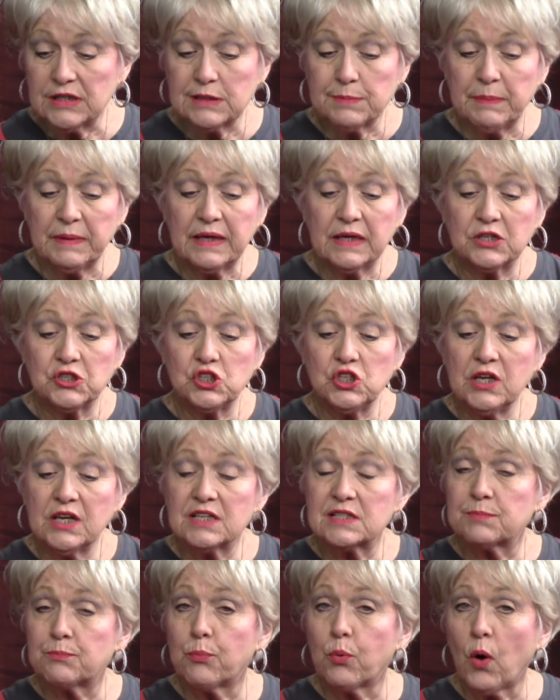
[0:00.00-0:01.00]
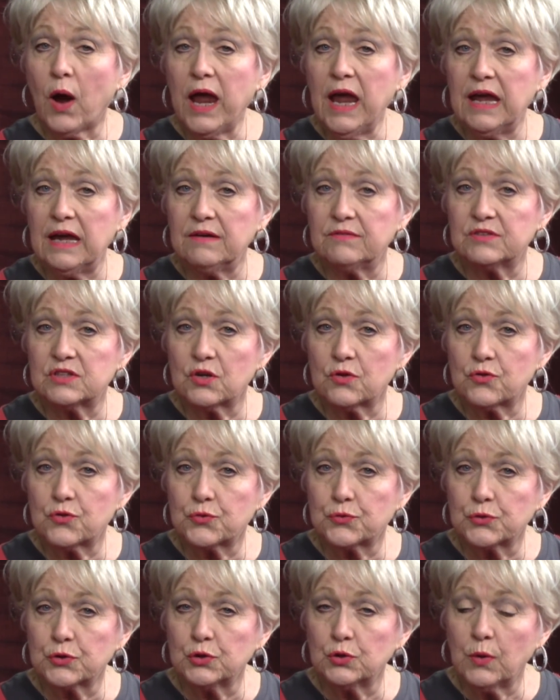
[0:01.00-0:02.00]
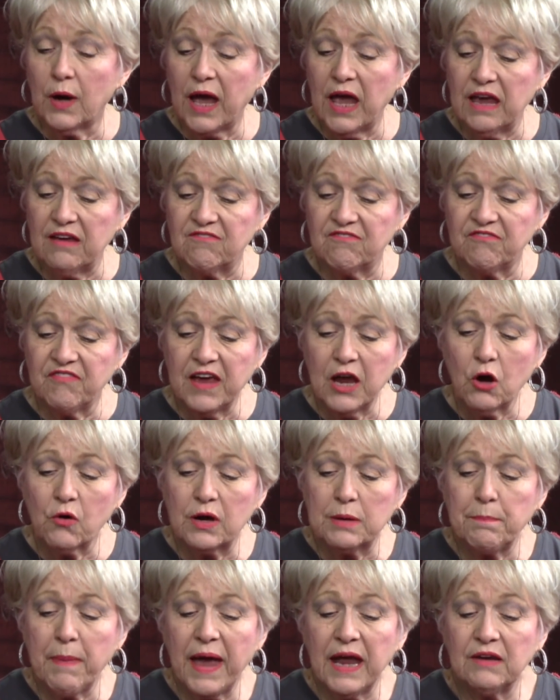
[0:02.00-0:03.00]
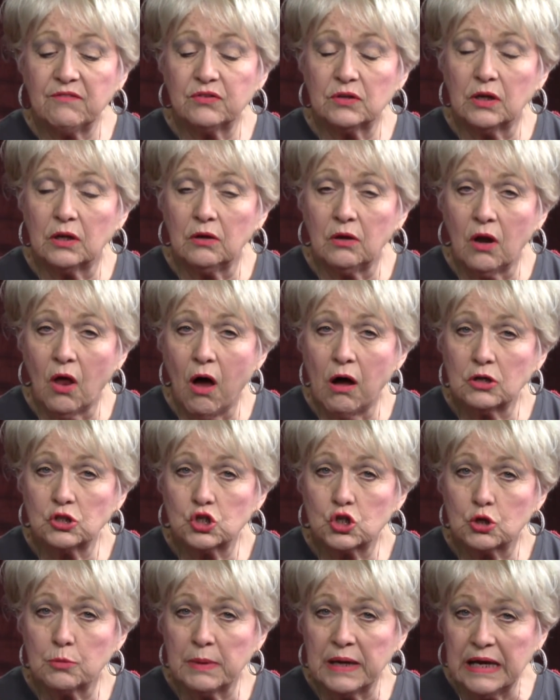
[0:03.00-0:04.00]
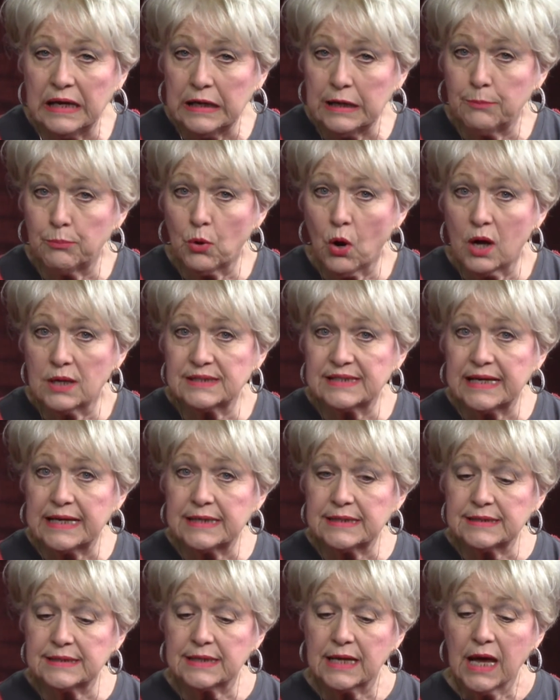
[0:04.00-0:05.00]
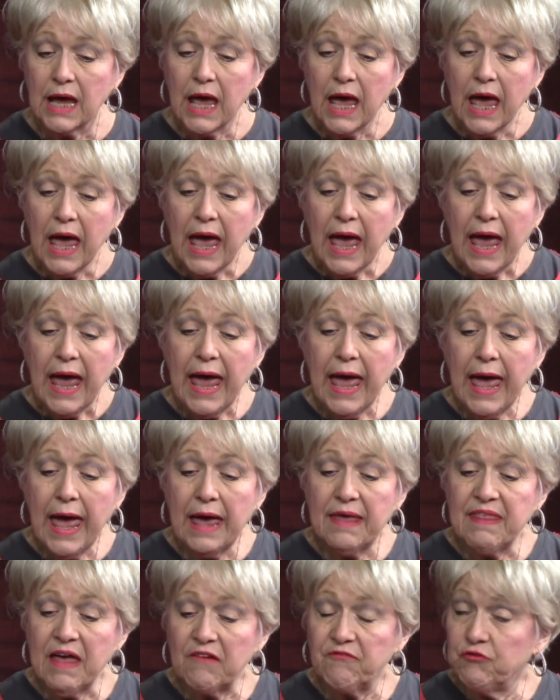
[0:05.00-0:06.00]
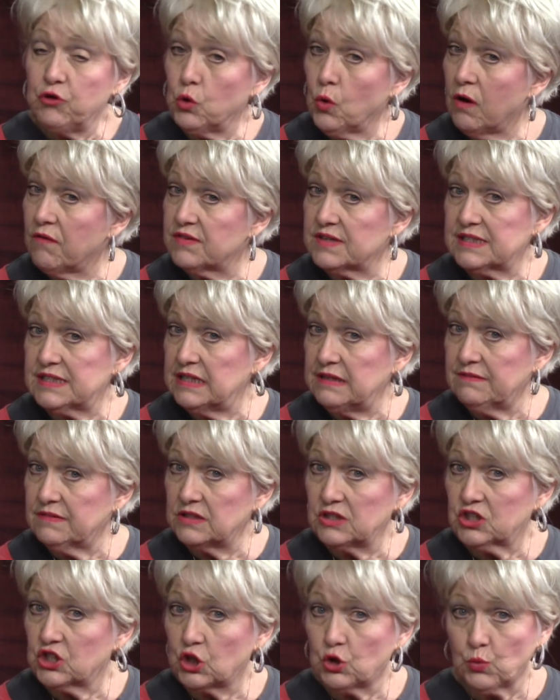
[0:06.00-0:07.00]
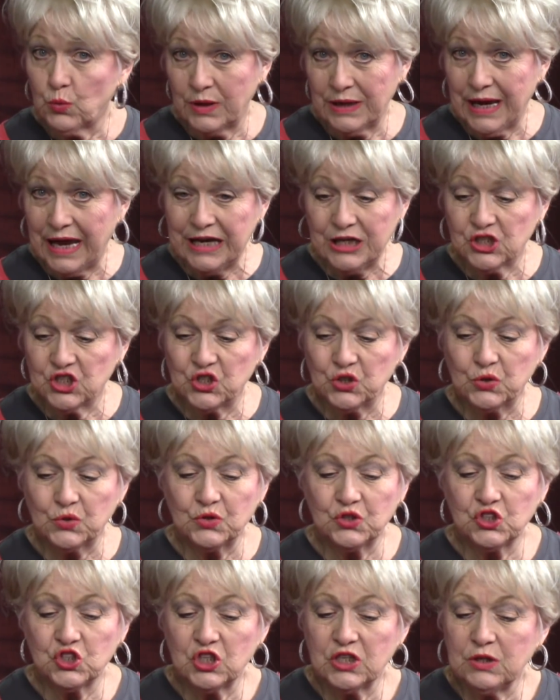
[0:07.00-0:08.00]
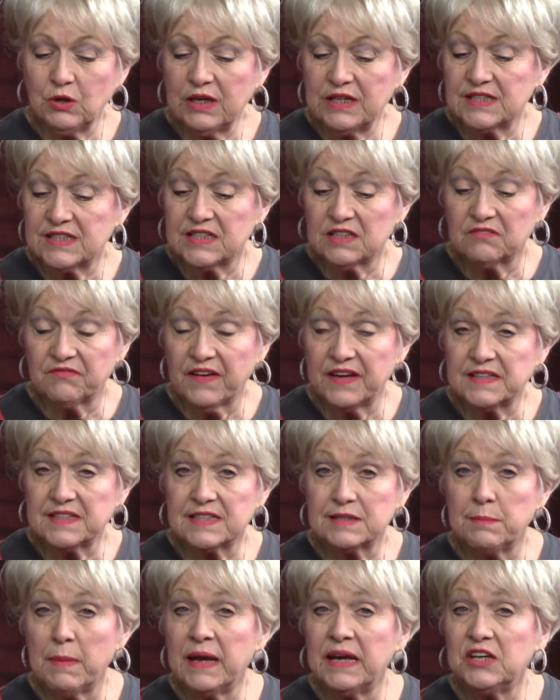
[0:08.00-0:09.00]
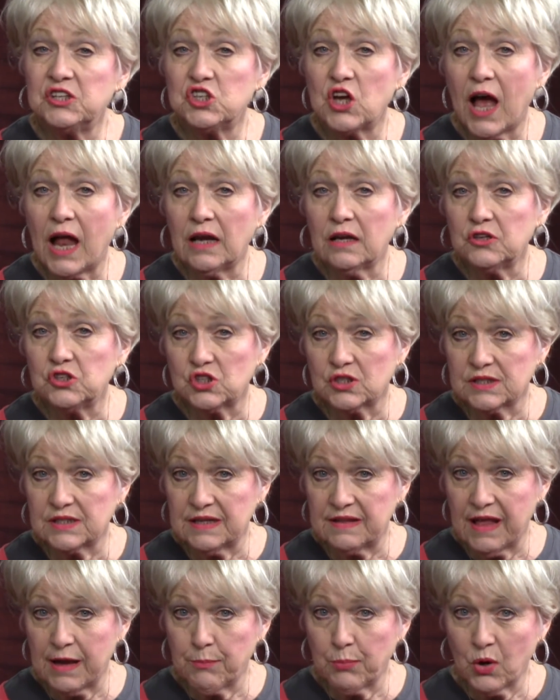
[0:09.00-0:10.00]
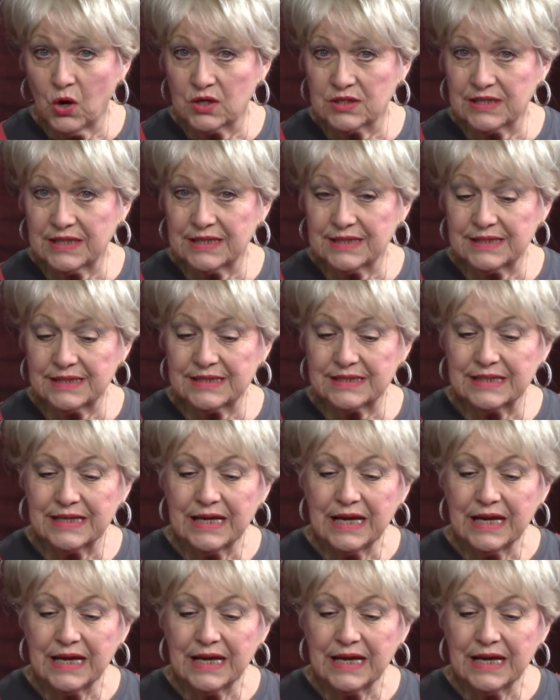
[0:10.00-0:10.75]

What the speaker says: because she has braved through a very painful and long-term healing process that few of us even can relate to. She still faces many challenges in that process.